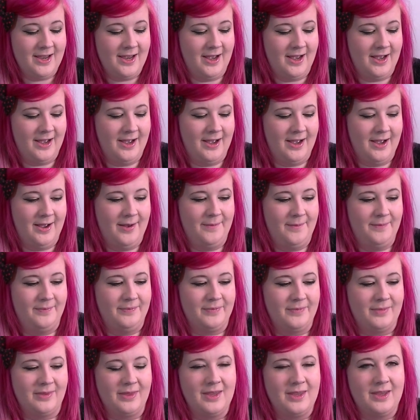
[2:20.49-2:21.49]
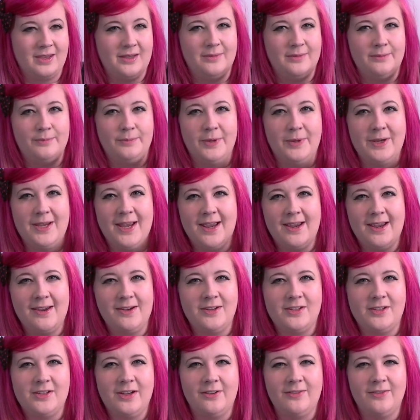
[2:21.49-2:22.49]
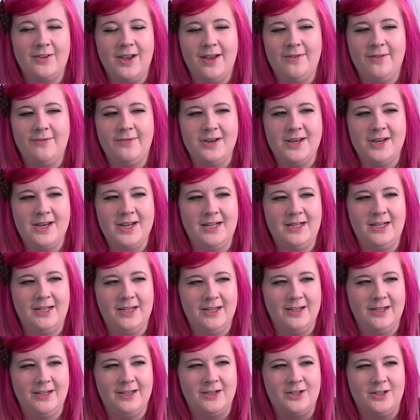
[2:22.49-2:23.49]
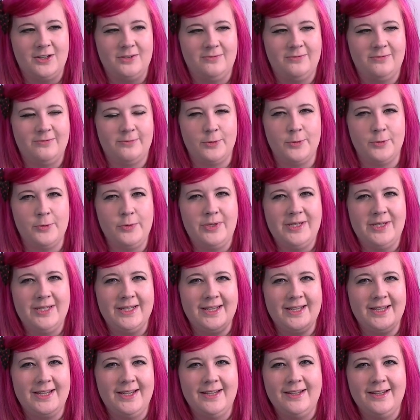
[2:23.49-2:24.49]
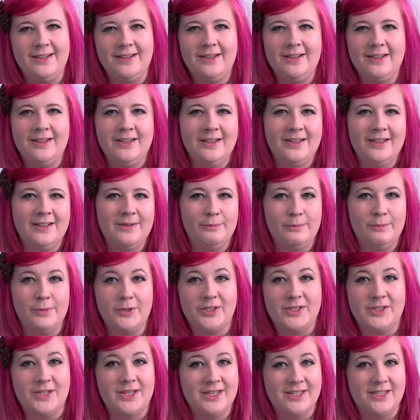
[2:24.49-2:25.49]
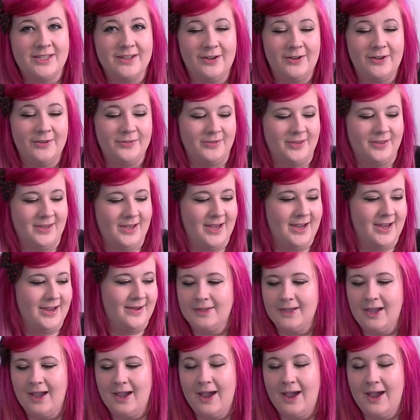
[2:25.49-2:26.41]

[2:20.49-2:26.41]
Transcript: But yeah, you sort of get a vanilla, fruity, musky sort of thing.